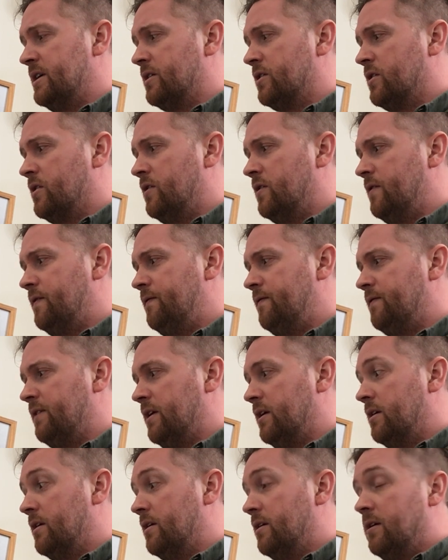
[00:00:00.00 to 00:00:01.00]
it
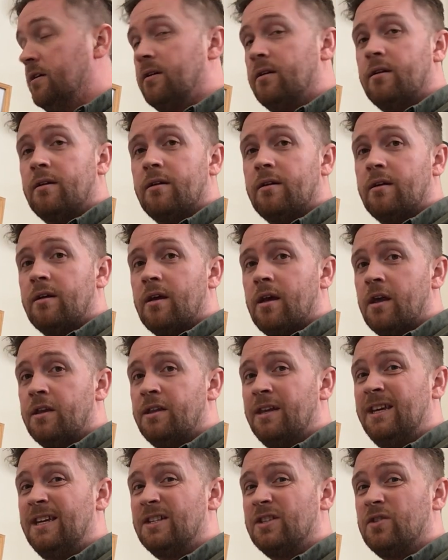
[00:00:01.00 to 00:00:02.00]
coffee? I
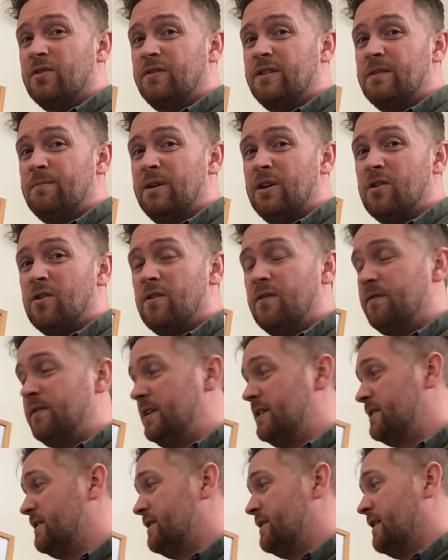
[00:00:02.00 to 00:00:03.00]
think it's going to be
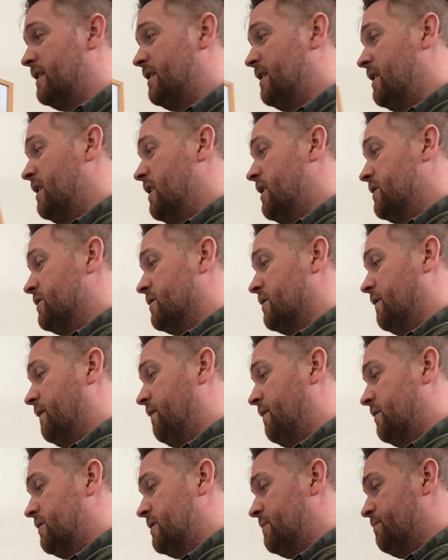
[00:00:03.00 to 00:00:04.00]
coffee, isn't it? So the
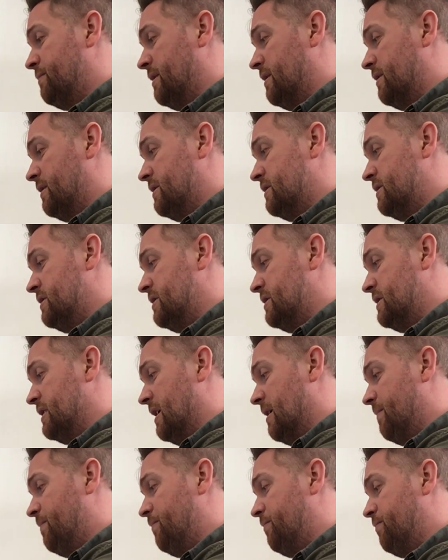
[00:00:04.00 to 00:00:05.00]
first bit,
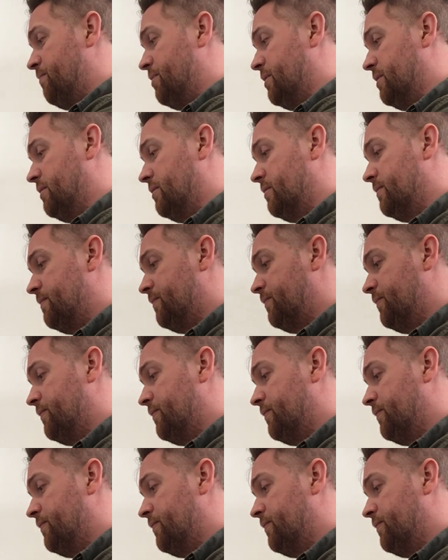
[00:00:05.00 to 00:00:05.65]
double,